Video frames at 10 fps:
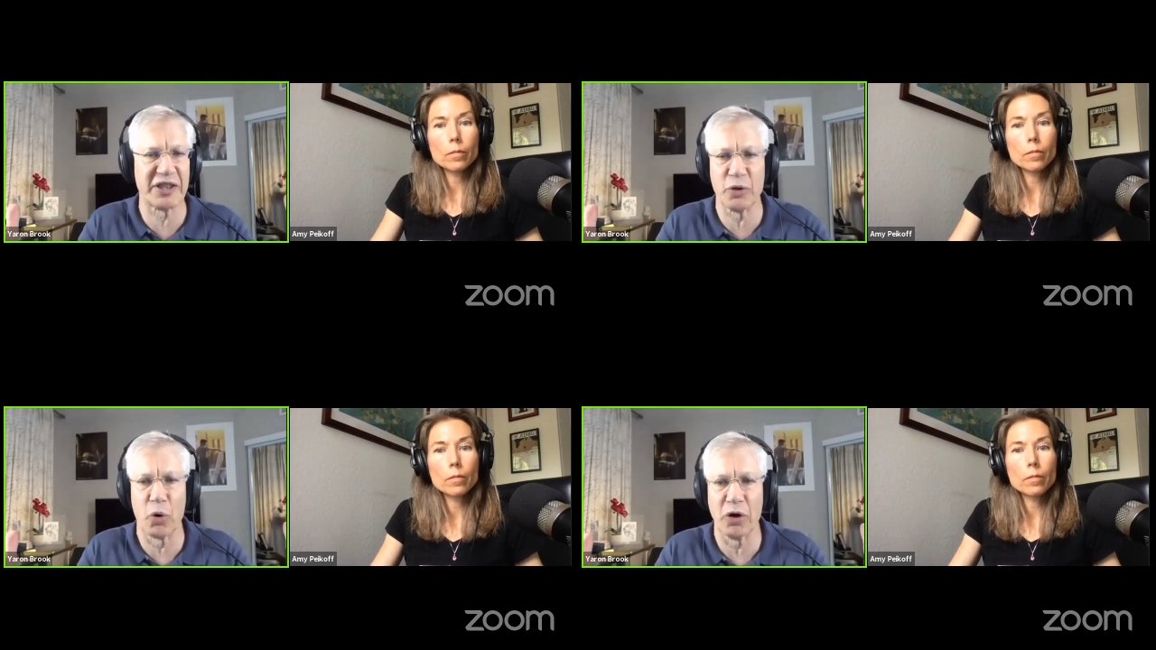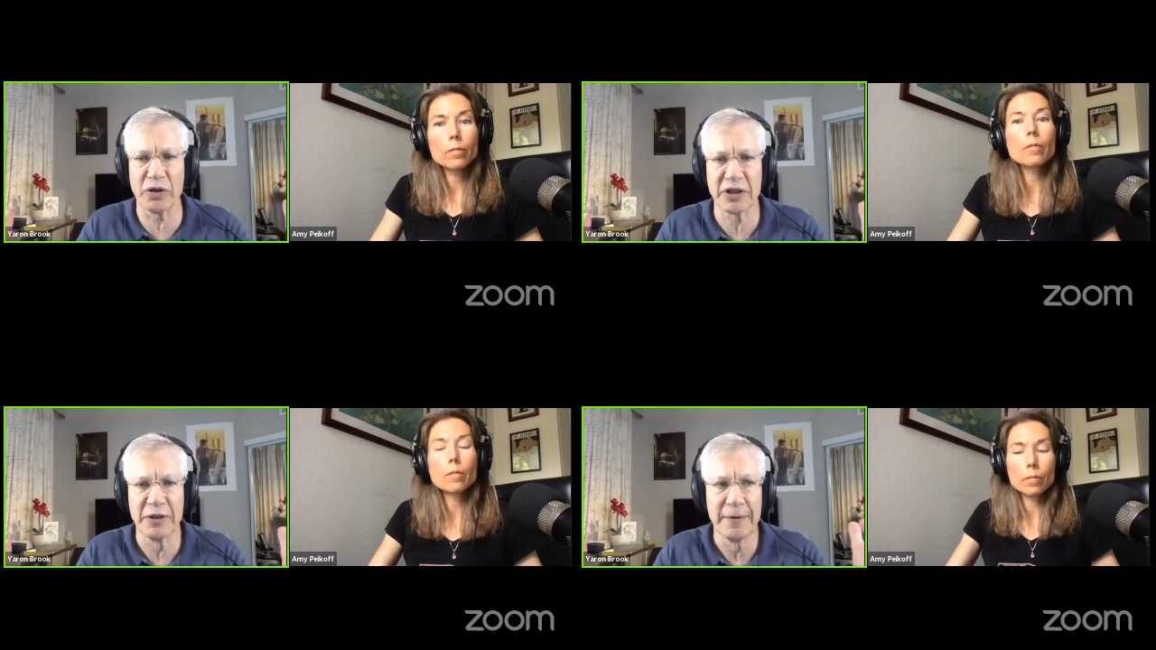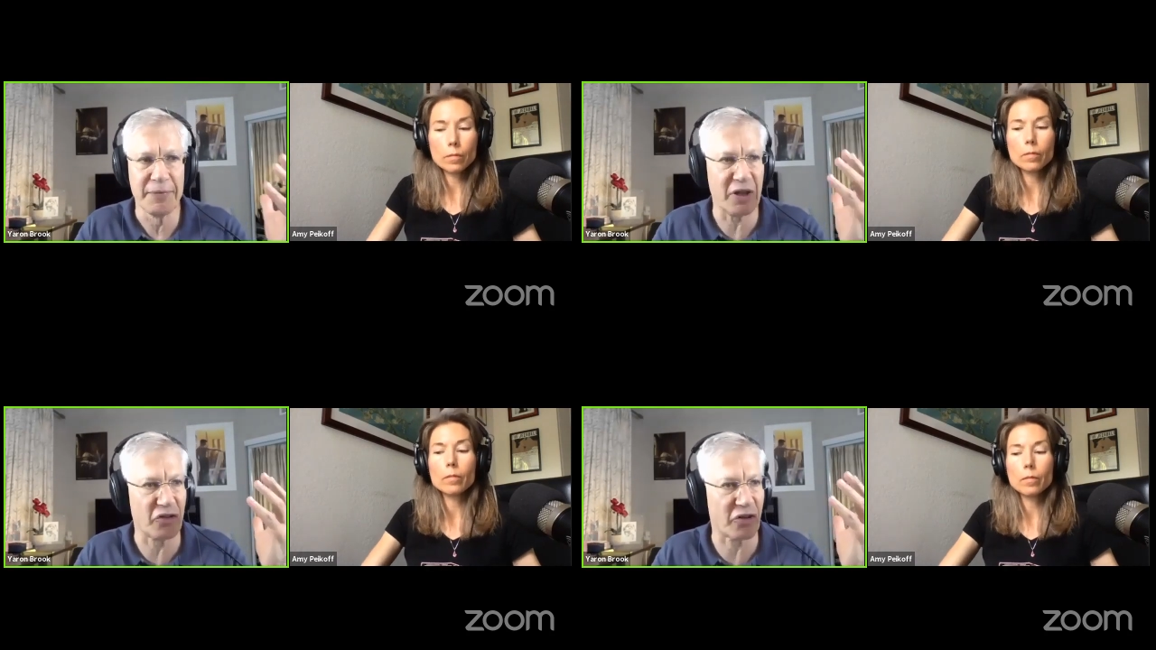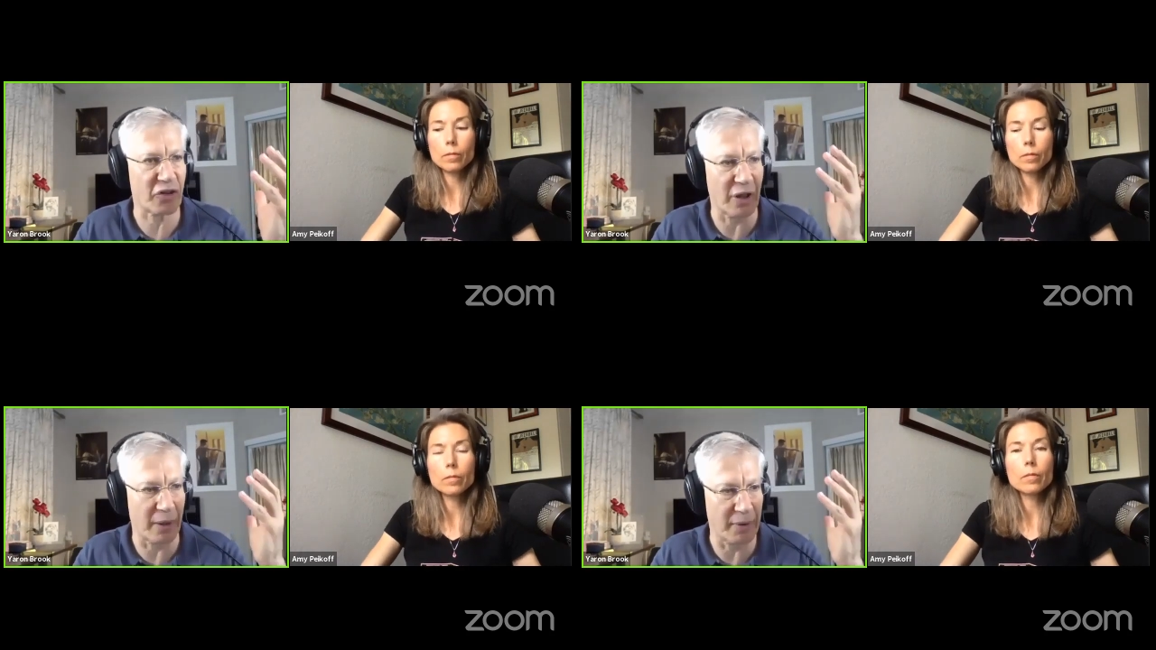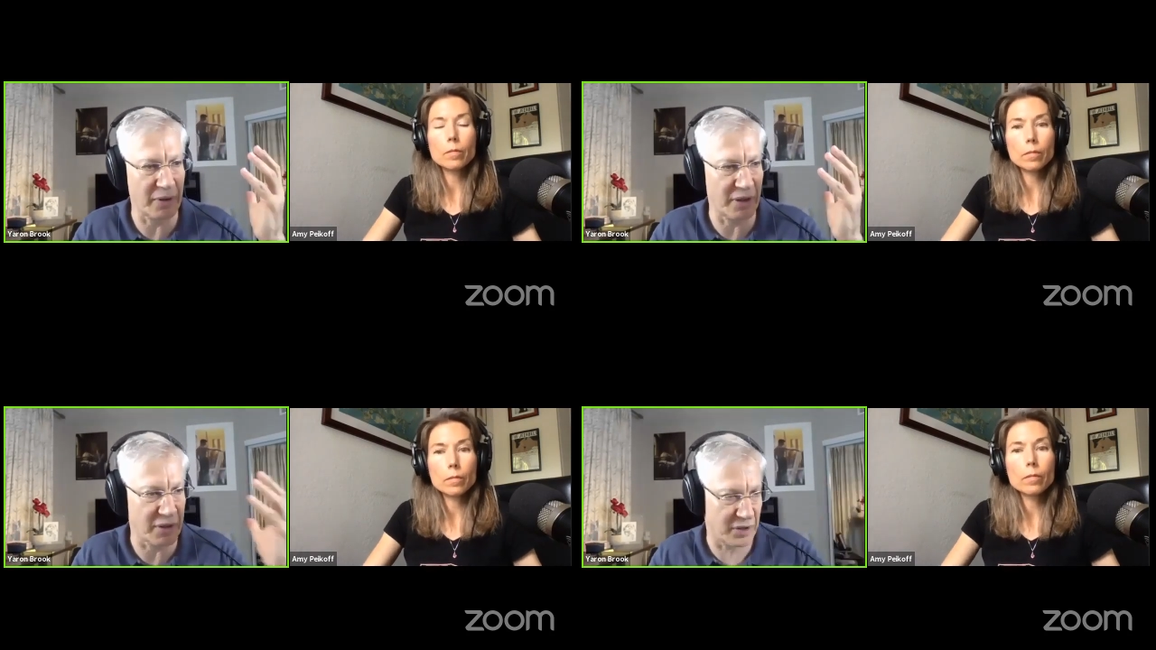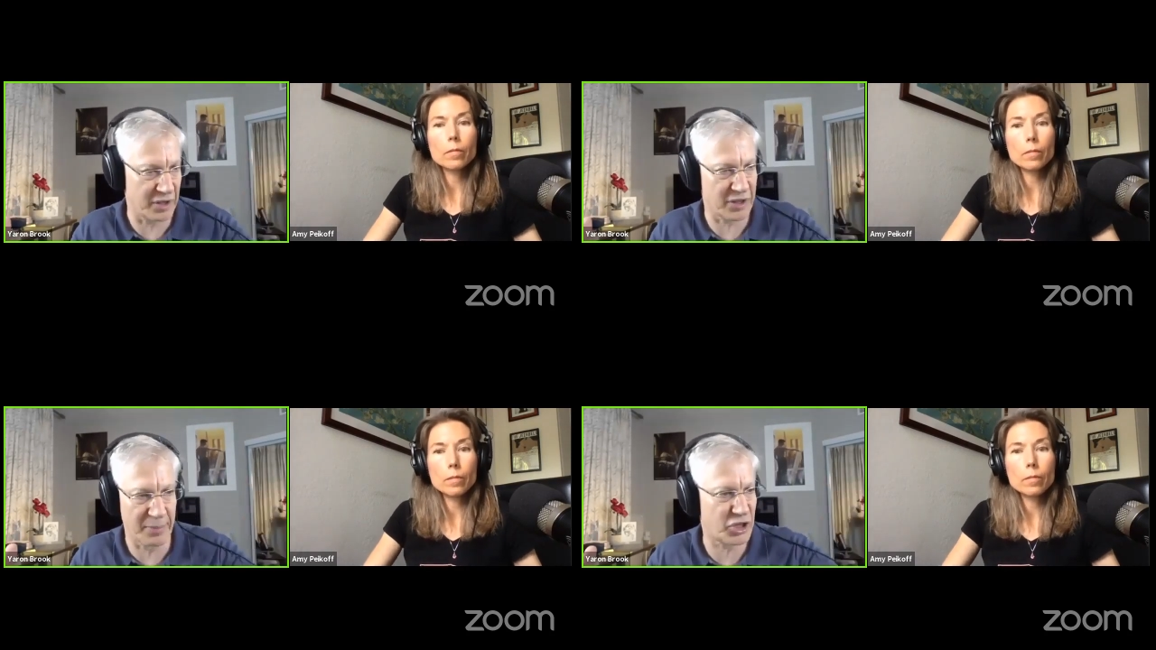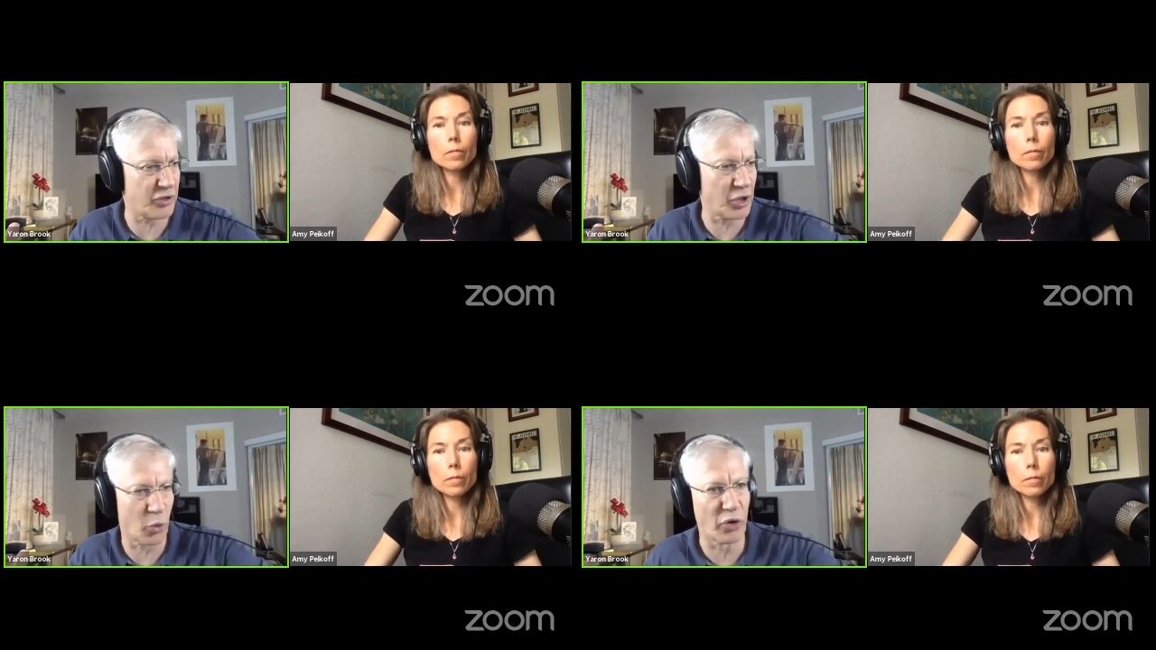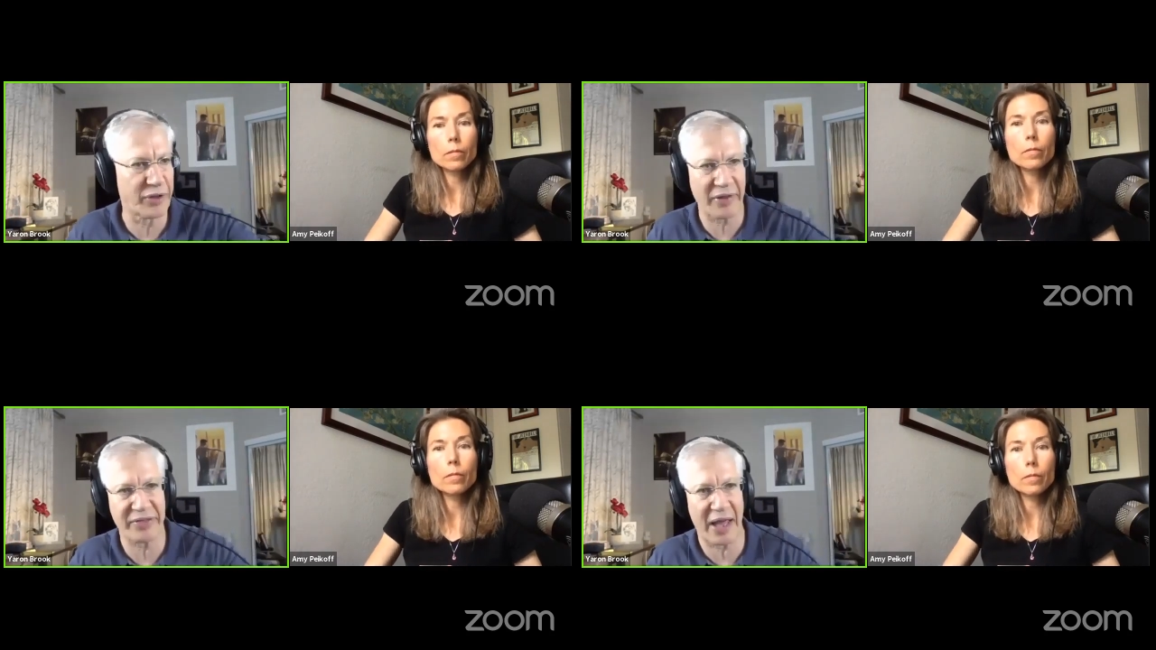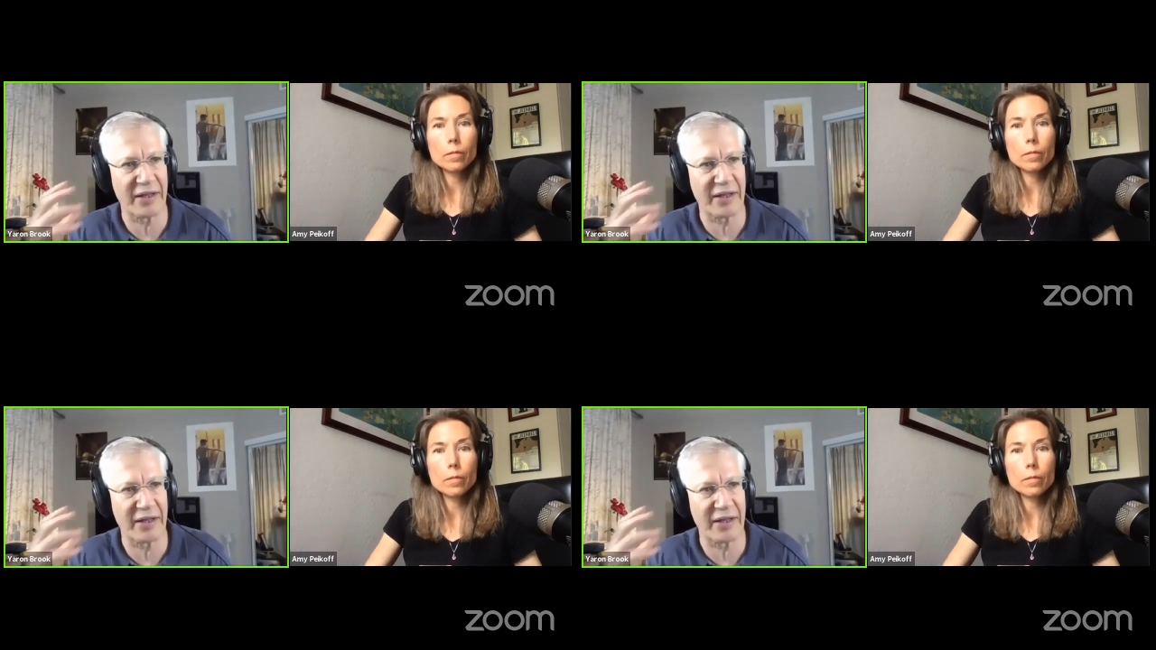Speaker 1: in the world. There's, uh, uh there's the material world out there,